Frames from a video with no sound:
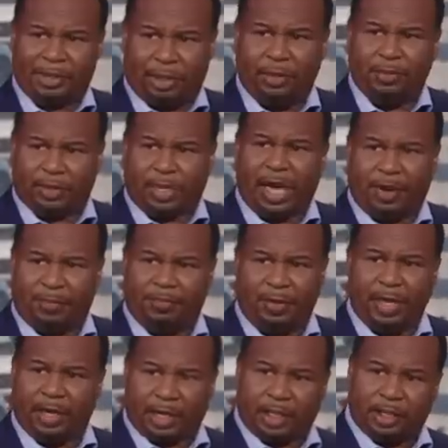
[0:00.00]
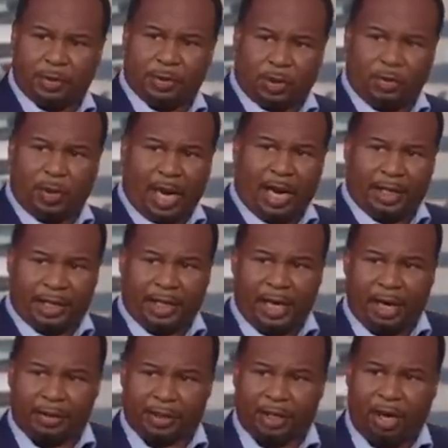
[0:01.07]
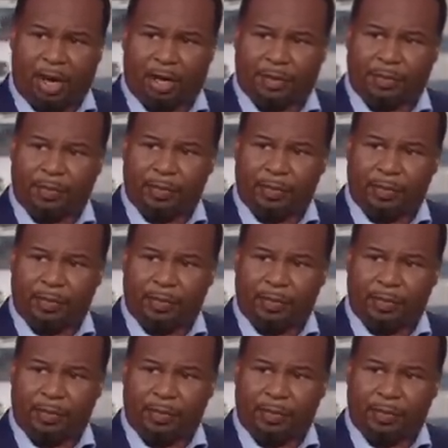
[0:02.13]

shootings got invented, because it was too hot to get out the car.